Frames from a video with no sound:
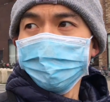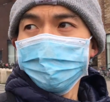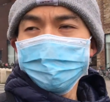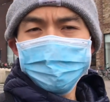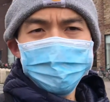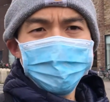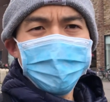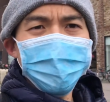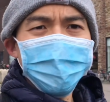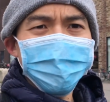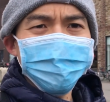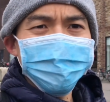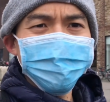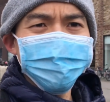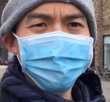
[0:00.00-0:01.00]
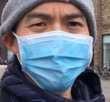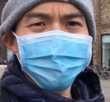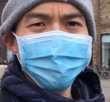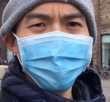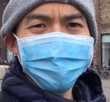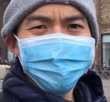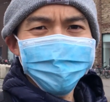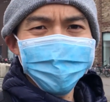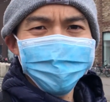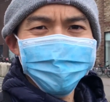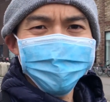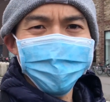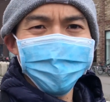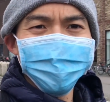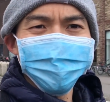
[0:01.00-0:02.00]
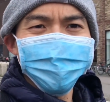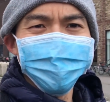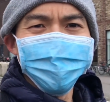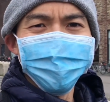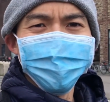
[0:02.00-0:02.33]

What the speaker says: So they got this testing site